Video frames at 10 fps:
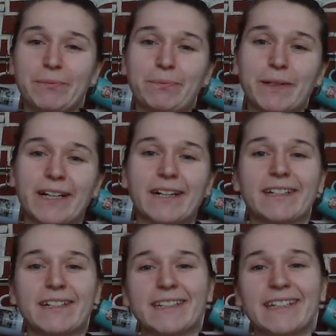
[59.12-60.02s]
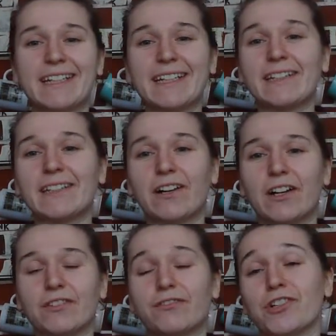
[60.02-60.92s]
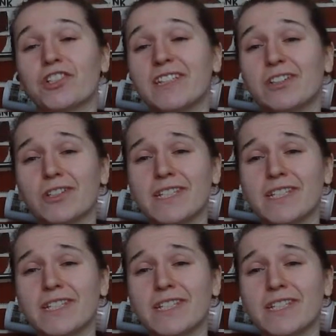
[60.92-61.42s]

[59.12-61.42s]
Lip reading: But he unfortunately got